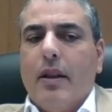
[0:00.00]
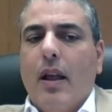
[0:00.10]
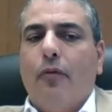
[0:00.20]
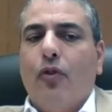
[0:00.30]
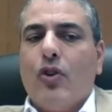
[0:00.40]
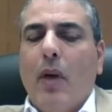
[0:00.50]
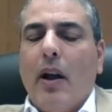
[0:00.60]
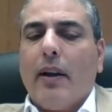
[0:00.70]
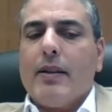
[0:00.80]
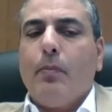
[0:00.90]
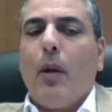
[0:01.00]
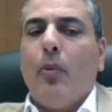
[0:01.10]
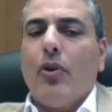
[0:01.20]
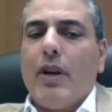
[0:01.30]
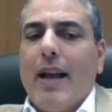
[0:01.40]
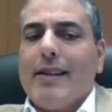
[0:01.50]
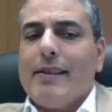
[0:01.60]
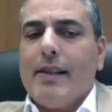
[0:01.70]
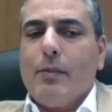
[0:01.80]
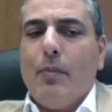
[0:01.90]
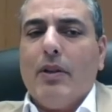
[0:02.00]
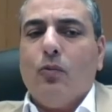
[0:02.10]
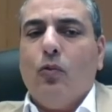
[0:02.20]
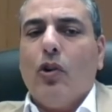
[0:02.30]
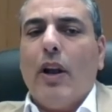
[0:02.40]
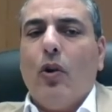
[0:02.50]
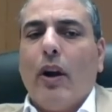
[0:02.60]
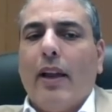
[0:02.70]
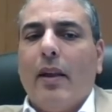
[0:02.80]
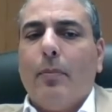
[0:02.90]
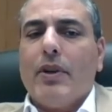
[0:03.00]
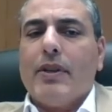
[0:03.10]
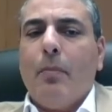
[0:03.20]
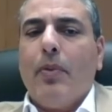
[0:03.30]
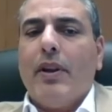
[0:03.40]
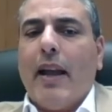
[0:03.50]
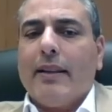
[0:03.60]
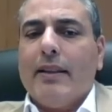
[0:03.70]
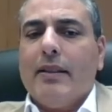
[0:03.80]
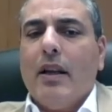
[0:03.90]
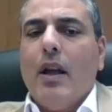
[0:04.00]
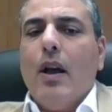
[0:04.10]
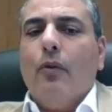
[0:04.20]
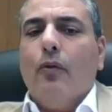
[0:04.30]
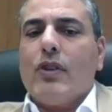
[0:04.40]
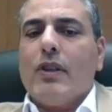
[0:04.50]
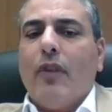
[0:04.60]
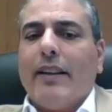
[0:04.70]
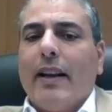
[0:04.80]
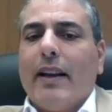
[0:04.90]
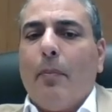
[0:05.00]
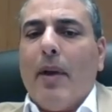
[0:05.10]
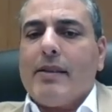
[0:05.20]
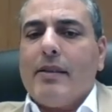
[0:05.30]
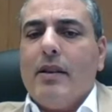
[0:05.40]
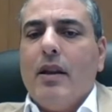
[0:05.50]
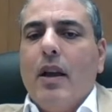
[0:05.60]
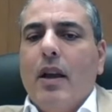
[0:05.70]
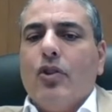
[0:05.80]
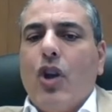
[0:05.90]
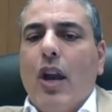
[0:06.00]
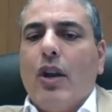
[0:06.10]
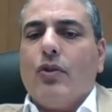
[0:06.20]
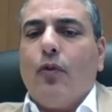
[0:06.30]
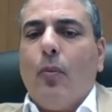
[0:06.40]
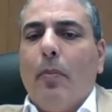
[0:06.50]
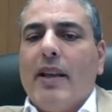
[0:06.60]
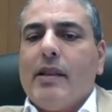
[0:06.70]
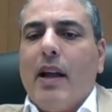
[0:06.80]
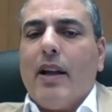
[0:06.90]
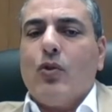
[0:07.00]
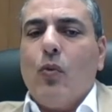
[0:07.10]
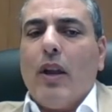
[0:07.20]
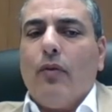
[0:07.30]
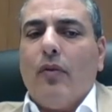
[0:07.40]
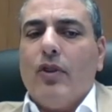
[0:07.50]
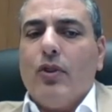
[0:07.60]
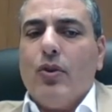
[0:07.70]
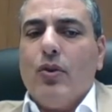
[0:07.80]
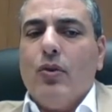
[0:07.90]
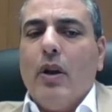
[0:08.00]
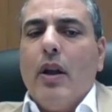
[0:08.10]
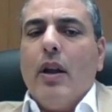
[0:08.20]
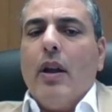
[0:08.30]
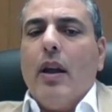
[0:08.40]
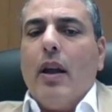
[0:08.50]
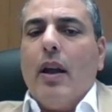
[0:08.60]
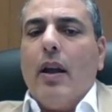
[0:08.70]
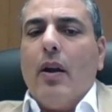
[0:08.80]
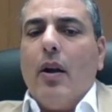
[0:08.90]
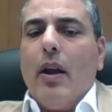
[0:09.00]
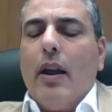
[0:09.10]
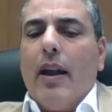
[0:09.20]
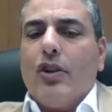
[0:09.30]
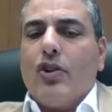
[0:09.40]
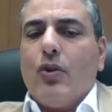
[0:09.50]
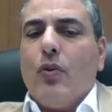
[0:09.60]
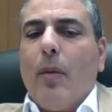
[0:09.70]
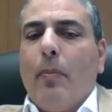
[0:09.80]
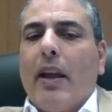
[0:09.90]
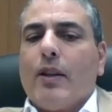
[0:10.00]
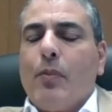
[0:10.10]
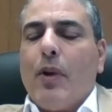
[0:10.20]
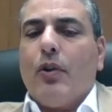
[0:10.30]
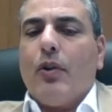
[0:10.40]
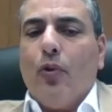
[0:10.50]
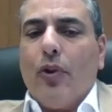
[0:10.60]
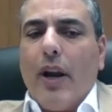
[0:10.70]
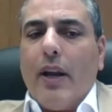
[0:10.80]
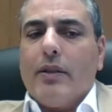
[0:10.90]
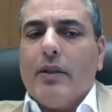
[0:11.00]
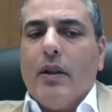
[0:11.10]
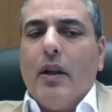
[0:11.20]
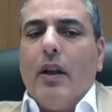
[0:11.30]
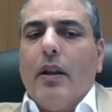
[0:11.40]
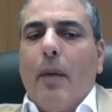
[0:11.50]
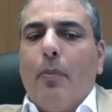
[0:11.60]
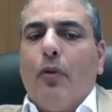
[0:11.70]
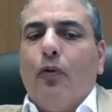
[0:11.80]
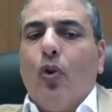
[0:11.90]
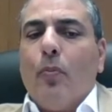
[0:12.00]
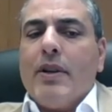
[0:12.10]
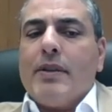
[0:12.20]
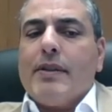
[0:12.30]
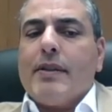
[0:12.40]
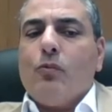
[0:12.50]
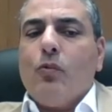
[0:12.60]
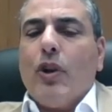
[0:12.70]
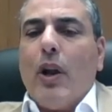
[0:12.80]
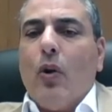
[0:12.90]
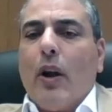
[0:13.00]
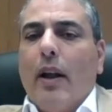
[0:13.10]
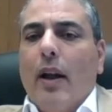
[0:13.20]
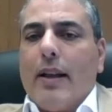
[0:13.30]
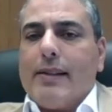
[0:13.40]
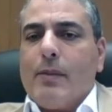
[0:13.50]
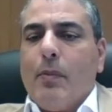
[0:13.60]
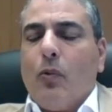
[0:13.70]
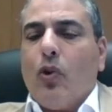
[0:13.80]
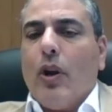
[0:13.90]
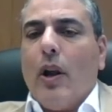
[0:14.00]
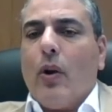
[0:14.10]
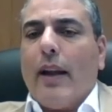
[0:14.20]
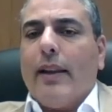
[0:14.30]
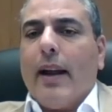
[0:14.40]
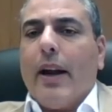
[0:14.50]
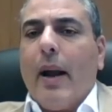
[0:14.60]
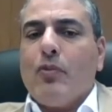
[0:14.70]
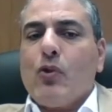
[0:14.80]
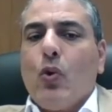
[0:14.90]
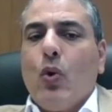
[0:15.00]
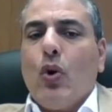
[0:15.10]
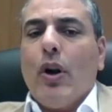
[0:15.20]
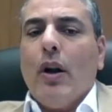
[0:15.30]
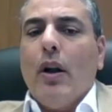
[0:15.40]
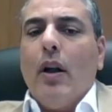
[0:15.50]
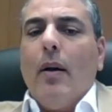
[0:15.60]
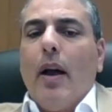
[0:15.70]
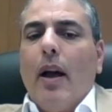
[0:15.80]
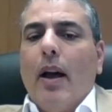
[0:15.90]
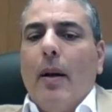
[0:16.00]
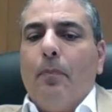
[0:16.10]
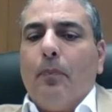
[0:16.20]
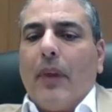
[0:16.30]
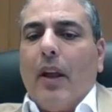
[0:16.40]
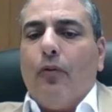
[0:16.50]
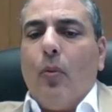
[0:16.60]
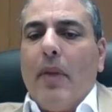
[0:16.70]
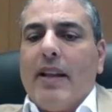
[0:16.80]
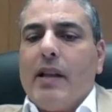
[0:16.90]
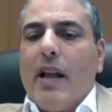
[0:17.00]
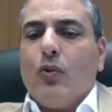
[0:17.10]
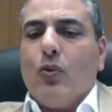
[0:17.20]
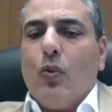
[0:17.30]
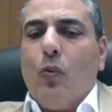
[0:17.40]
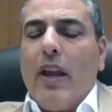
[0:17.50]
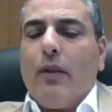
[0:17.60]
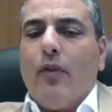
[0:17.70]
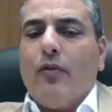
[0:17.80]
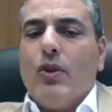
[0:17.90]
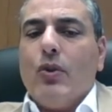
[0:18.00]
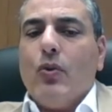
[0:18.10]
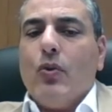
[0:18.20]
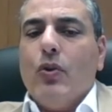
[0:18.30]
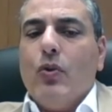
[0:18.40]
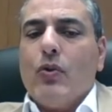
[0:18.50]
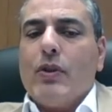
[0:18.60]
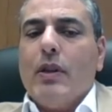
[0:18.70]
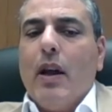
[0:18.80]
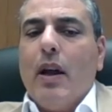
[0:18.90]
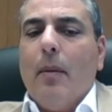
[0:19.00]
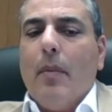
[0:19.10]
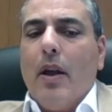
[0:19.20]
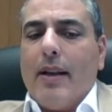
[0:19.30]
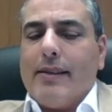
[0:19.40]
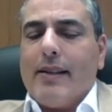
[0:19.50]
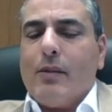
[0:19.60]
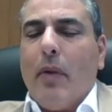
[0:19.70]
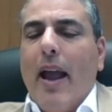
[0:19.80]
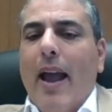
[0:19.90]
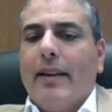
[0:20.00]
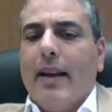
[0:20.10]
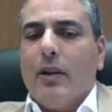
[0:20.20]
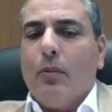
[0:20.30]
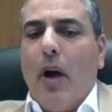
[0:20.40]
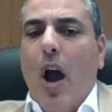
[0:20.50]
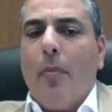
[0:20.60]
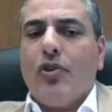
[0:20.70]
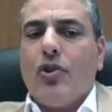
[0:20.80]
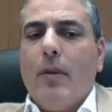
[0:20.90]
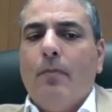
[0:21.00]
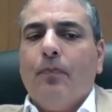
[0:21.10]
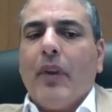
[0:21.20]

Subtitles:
The first bucket is pulmonary assessment. We're going to look at the percent predicted forced vital capacity change from baseline to week 52, in addition to the peak expiratory flow rate. The performance, we're going to look at assessment, we're going to look at the GRIP score from baseline to week 52, assessed by handheld myometry.